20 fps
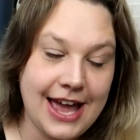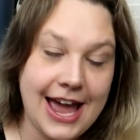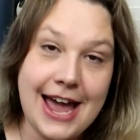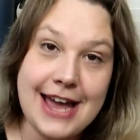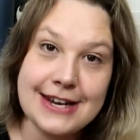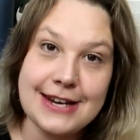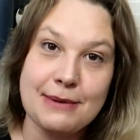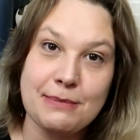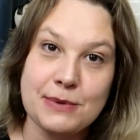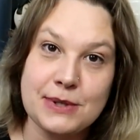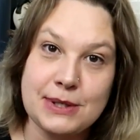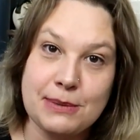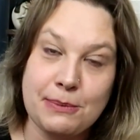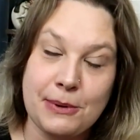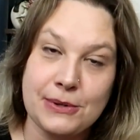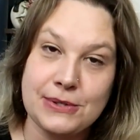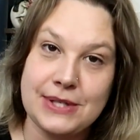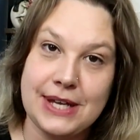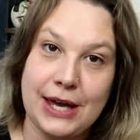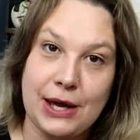and it
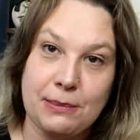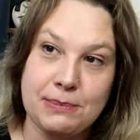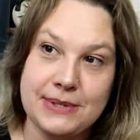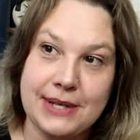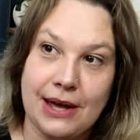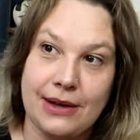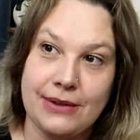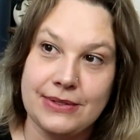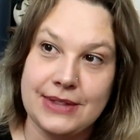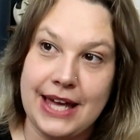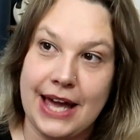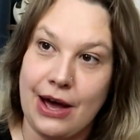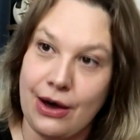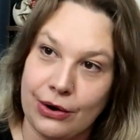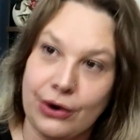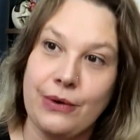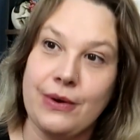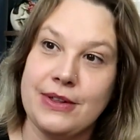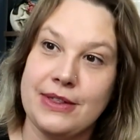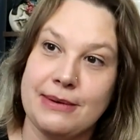supposedly helps out the
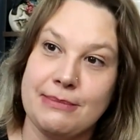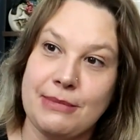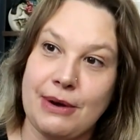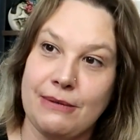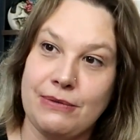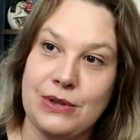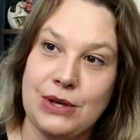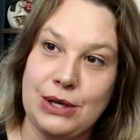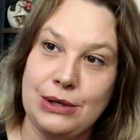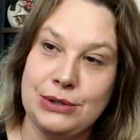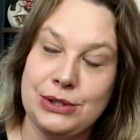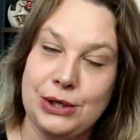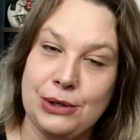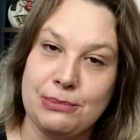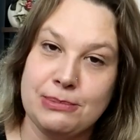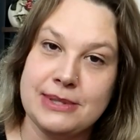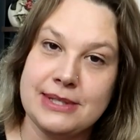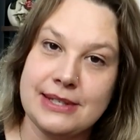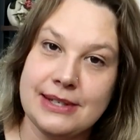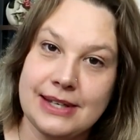algorithm of the
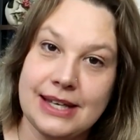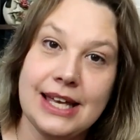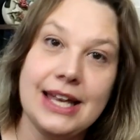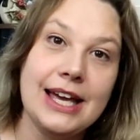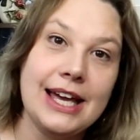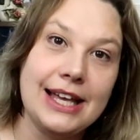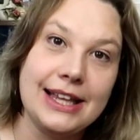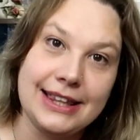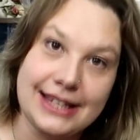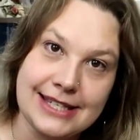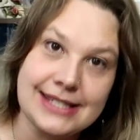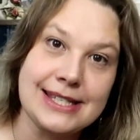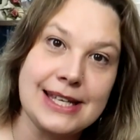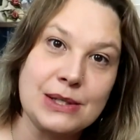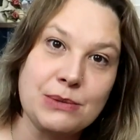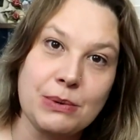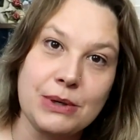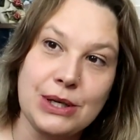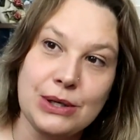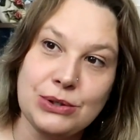YouTubes. At least
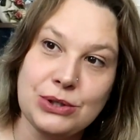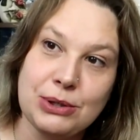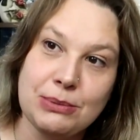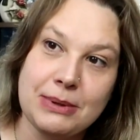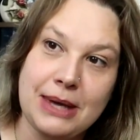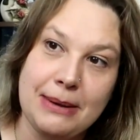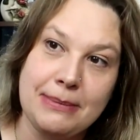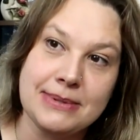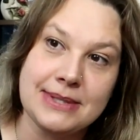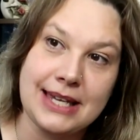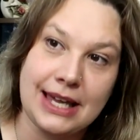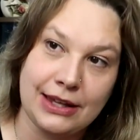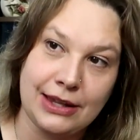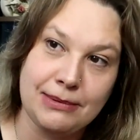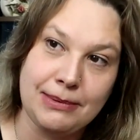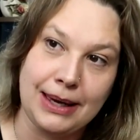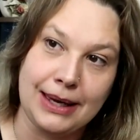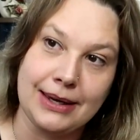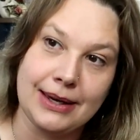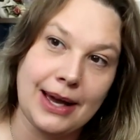that's what YouTube keeps
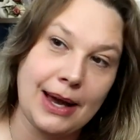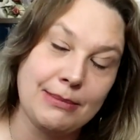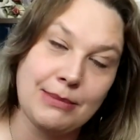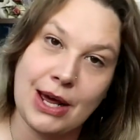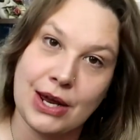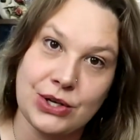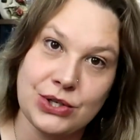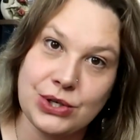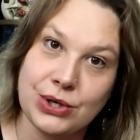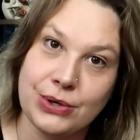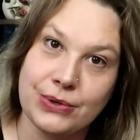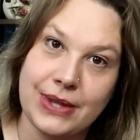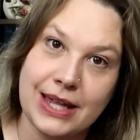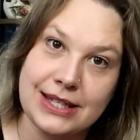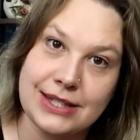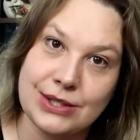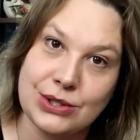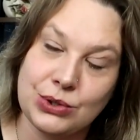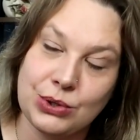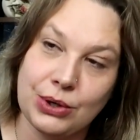telling me. I'm not sure
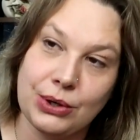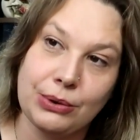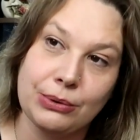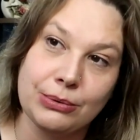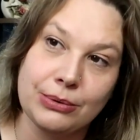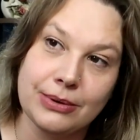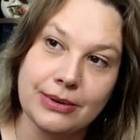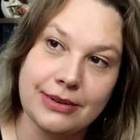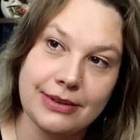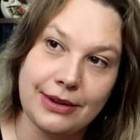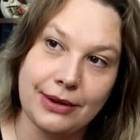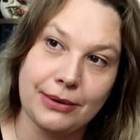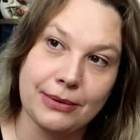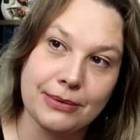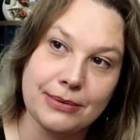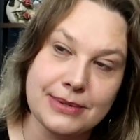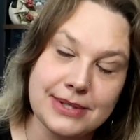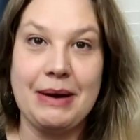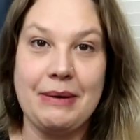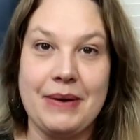that's true
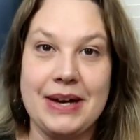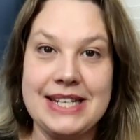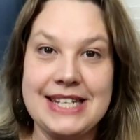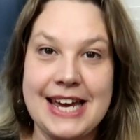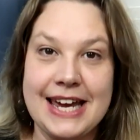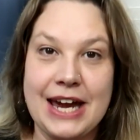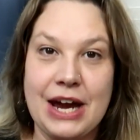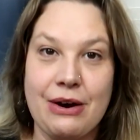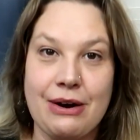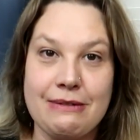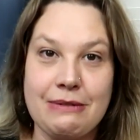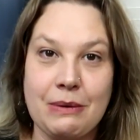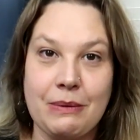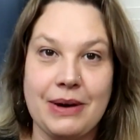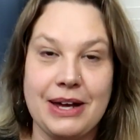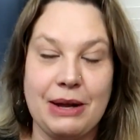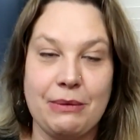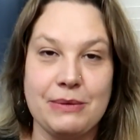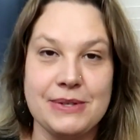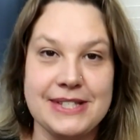though. Anyway, take care
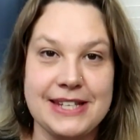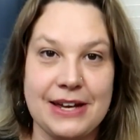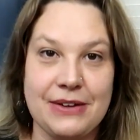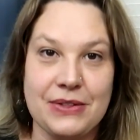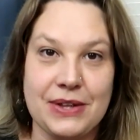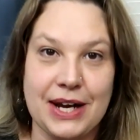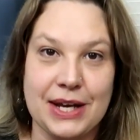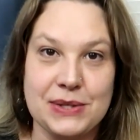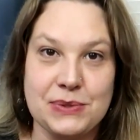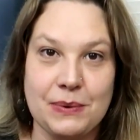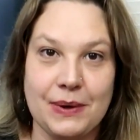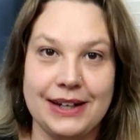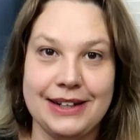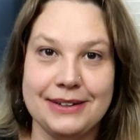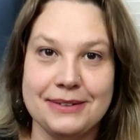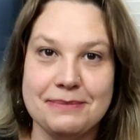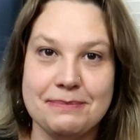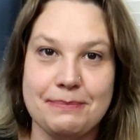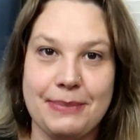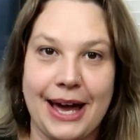everyone, and we'll see you in the next
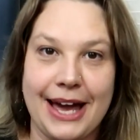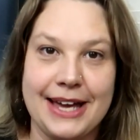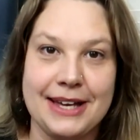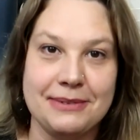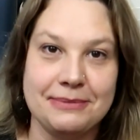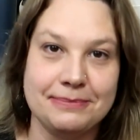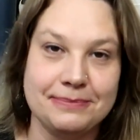one. Bye.